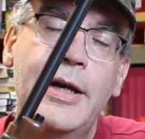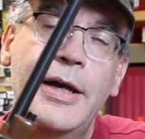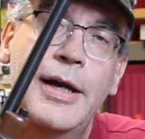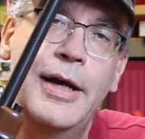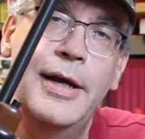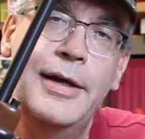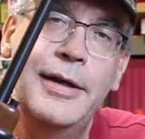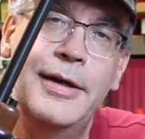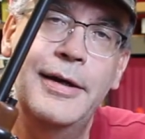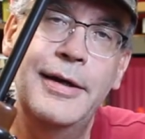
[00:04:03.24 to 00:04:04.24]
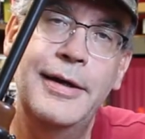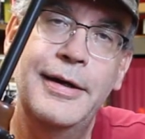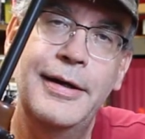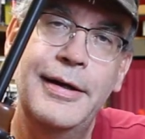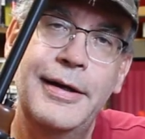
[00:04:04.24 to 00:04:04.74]
I
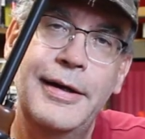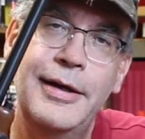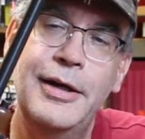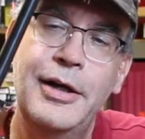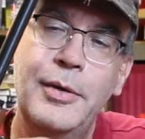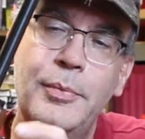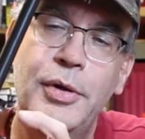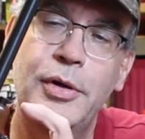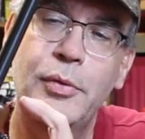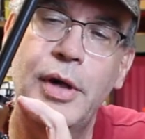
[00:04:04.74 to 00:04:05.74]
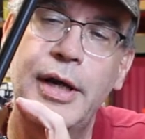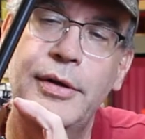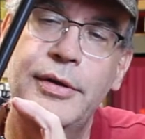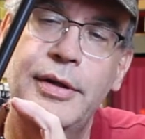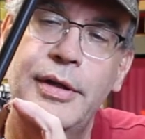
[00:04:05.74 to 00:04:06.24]
put
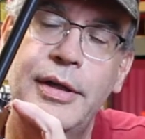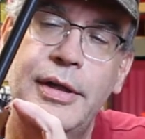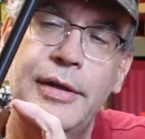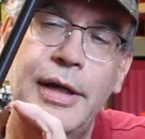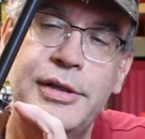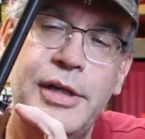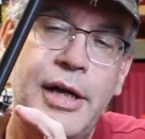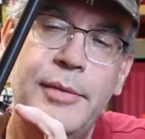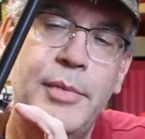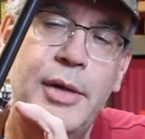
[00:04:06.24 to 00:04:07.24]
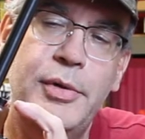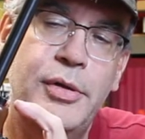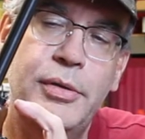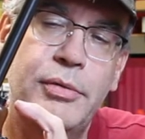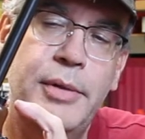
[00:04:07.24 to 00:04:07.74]
around, I shot it maybe
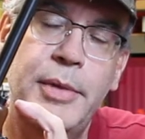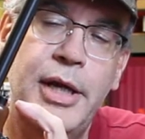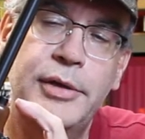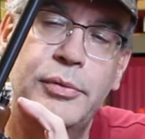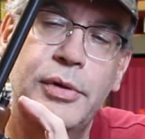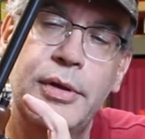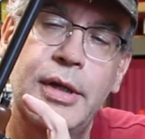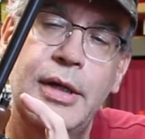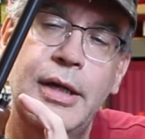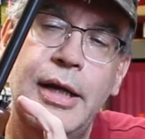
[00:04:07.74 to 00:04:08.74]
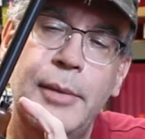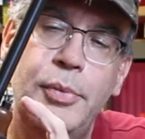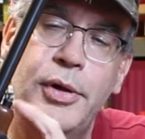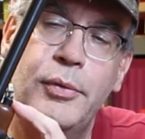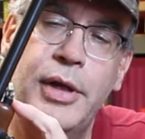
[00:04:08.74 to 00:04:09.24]
2-3 mags worth, and I
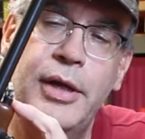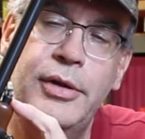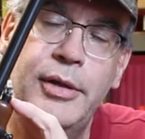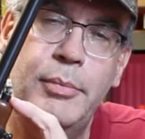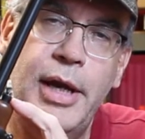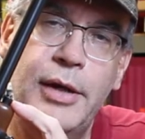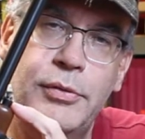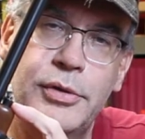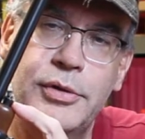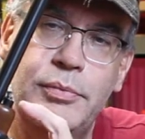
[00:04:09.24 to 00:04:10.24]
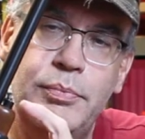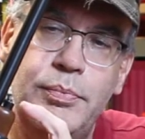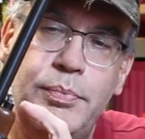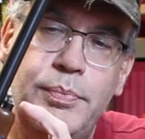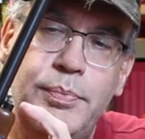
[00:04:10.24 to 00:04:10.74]
put a round in backwards,
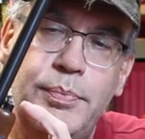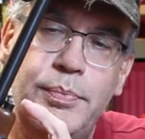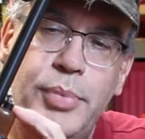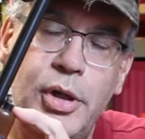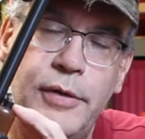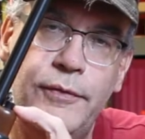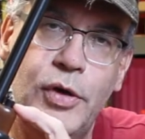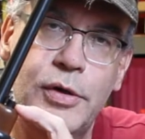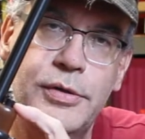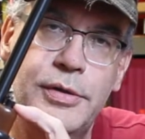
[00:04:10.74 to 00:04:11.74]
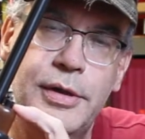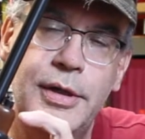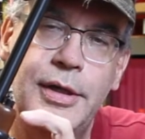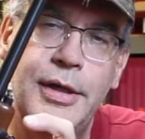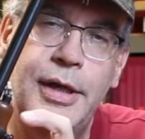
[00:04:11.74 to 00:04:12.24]
bullet first,
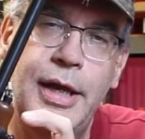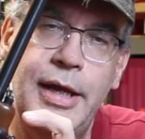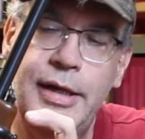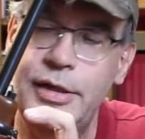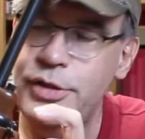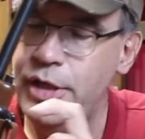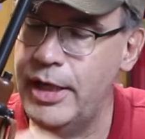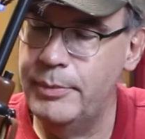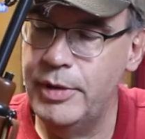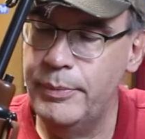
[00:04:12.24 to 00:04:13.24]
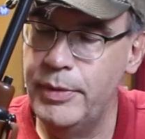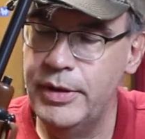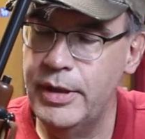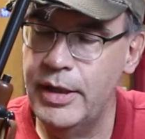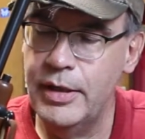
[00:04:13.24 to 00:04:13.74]
and it jammed up
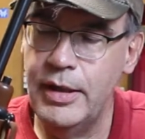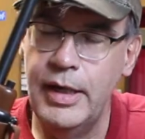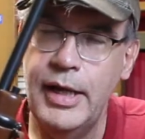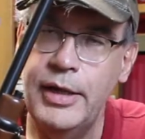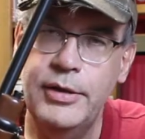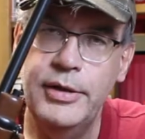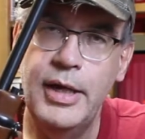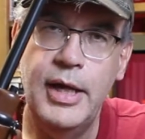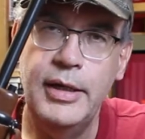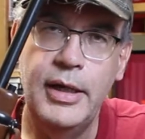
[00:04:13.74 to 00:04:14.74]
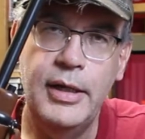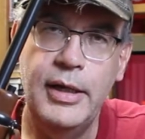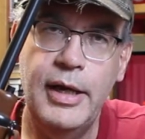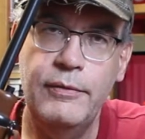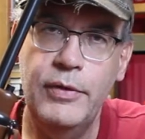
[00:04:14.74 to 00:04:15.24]
in there, and I could not get
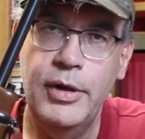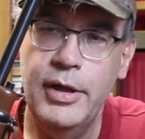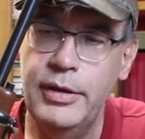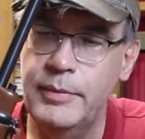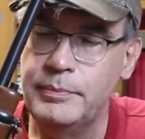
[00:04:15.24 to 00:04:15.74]
it out for nothing.